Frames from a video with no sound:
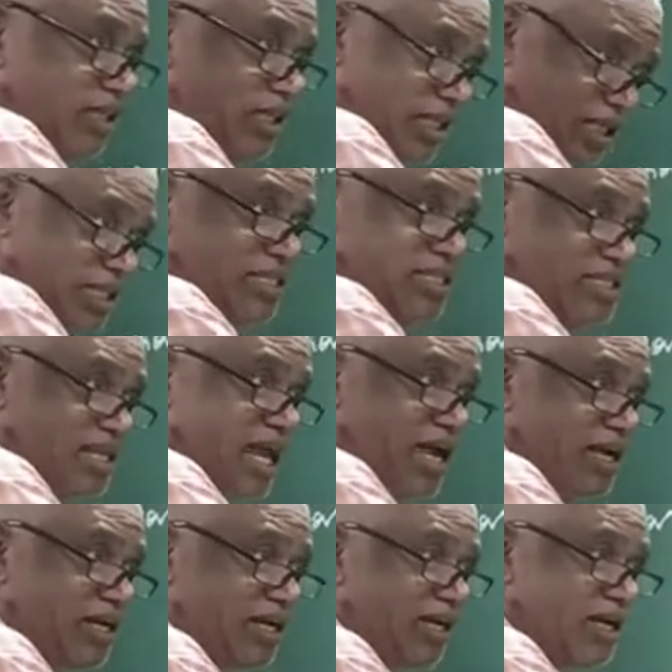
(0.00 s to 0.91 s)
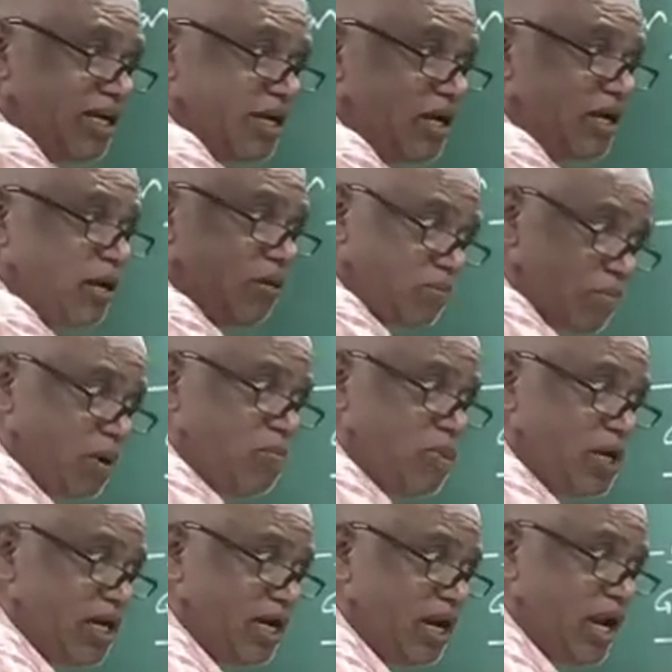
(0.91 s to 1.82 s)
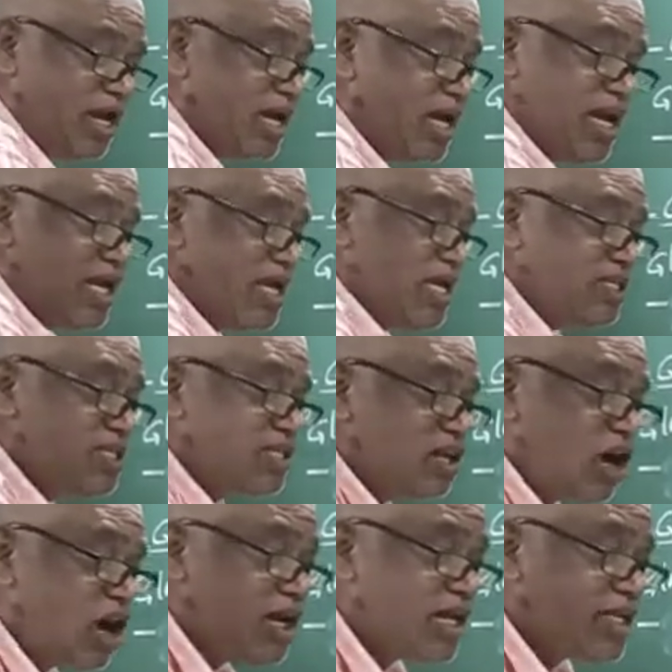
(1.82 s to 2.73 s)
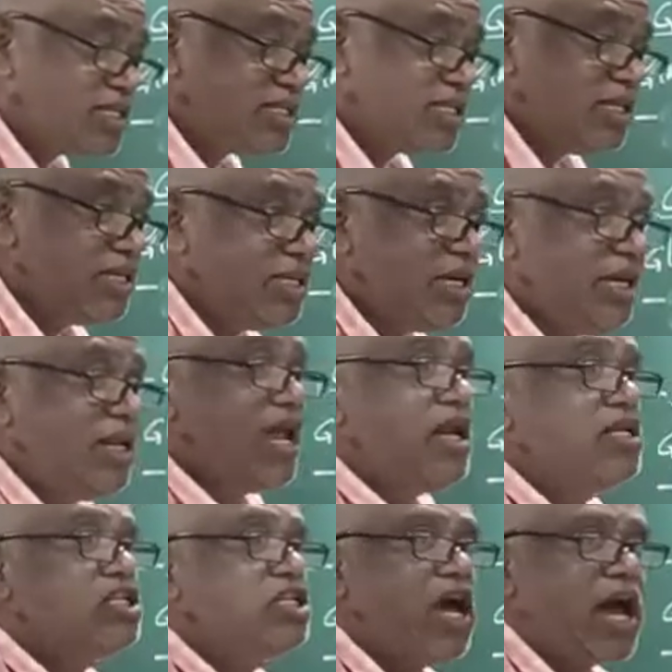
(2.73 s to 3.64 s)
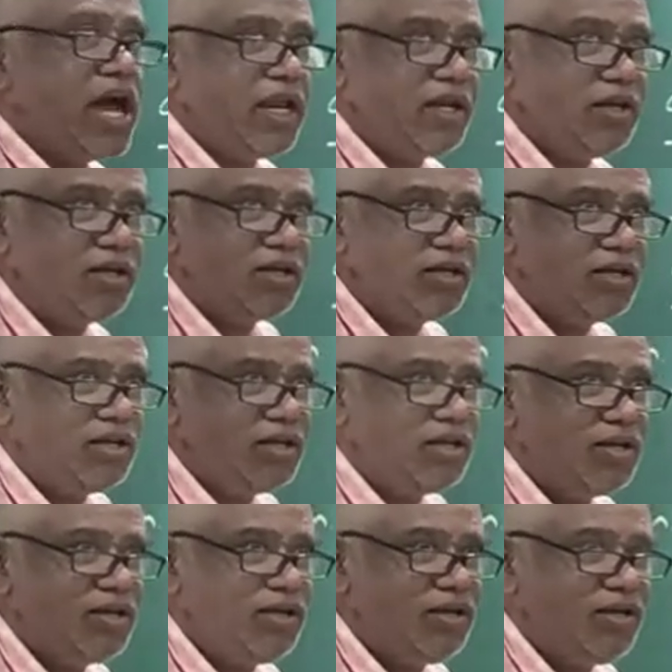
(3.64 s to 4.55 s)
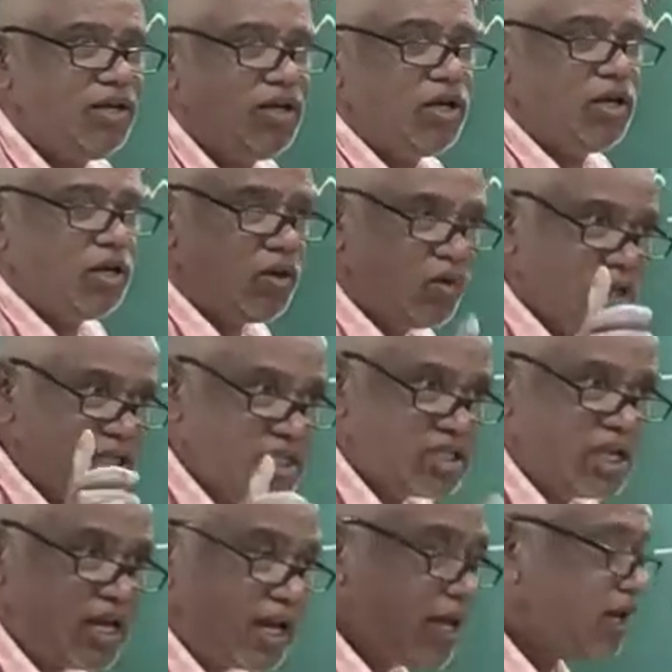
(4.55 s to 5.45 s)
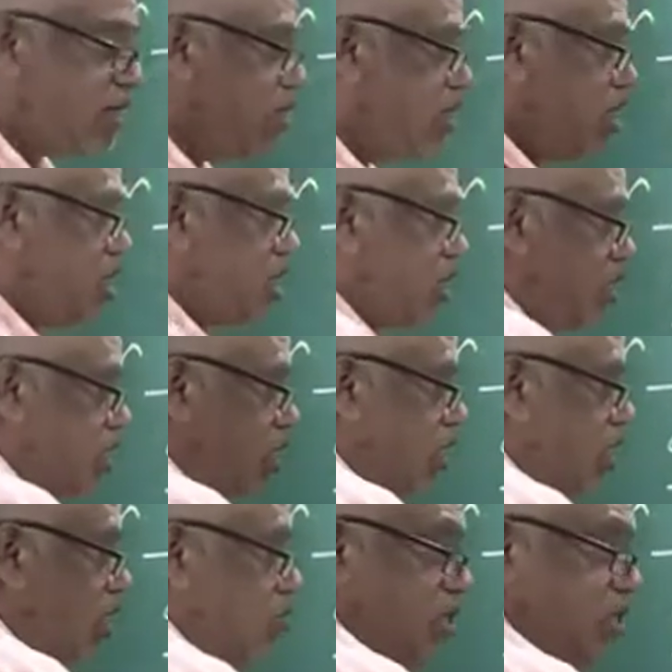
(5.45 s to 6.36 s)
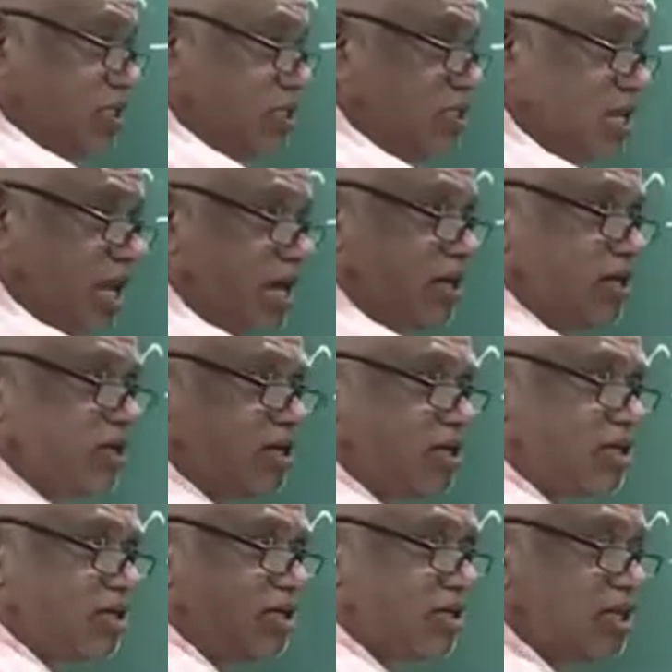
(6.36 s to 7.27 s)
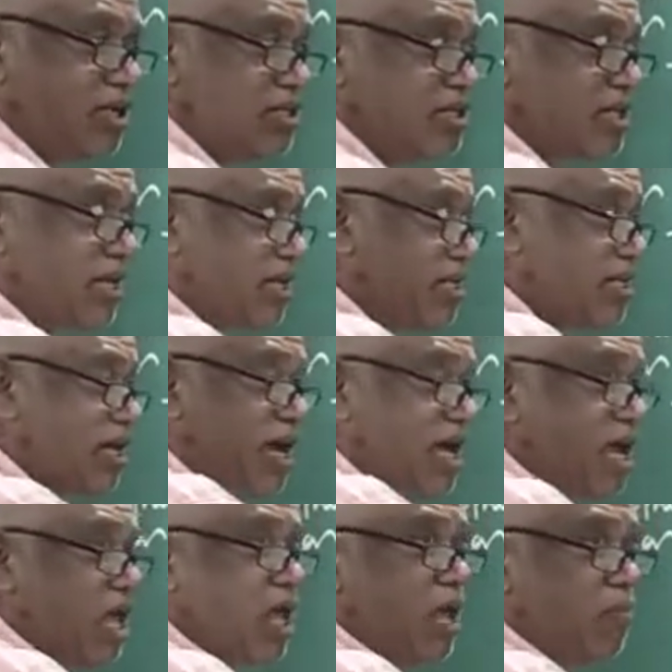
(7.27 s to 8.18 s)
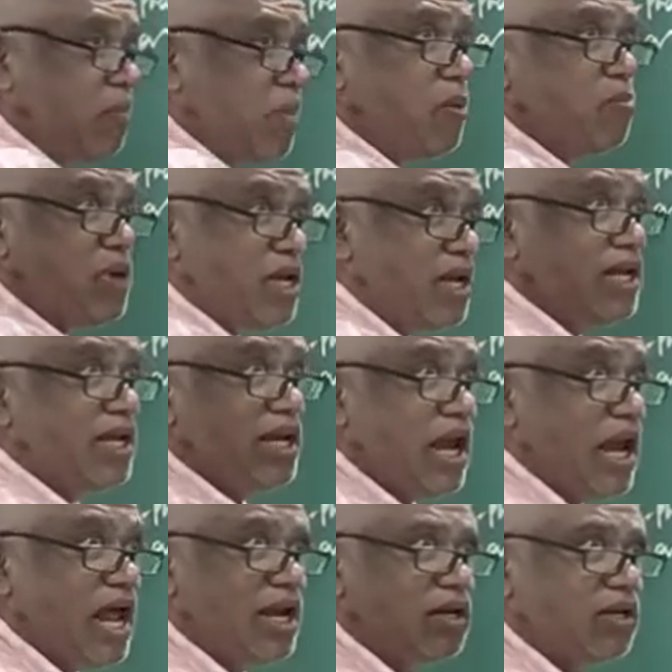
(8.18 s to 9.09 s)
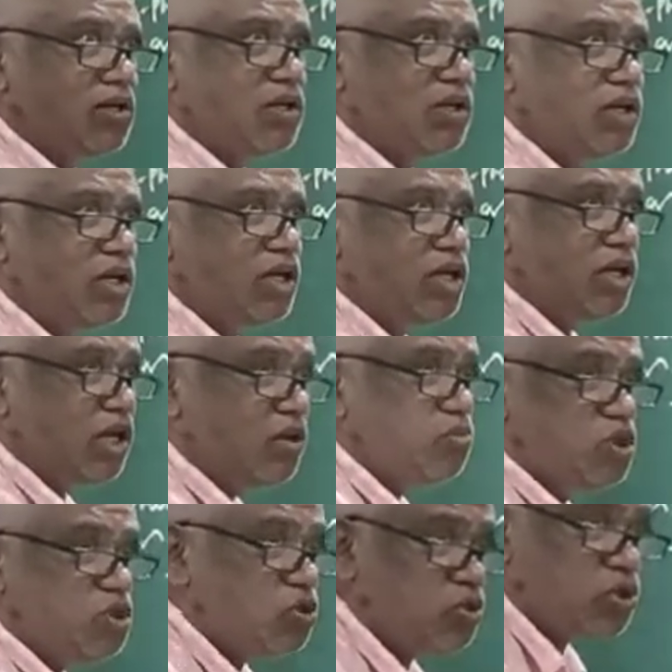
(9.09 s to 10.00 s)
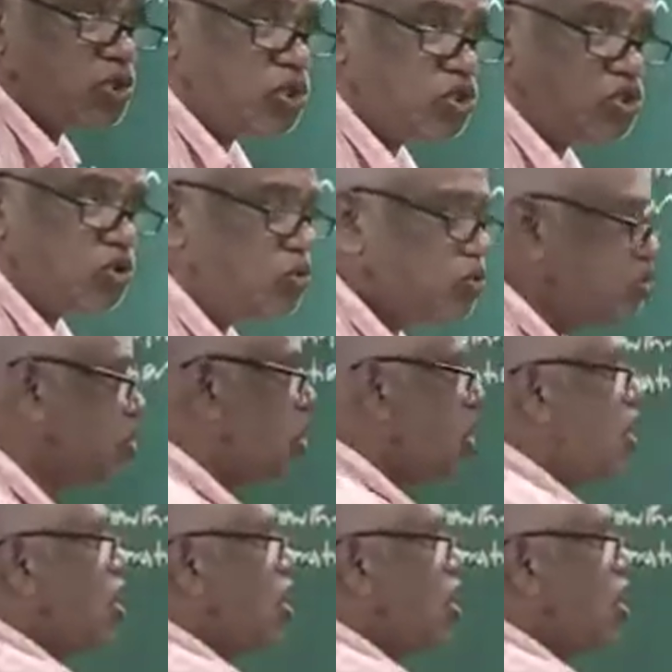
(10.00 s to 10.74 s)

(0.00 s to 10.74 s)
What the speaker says: inside mammary gland is not a single entire. Once again, now inside the mammary gland, name the two tissues,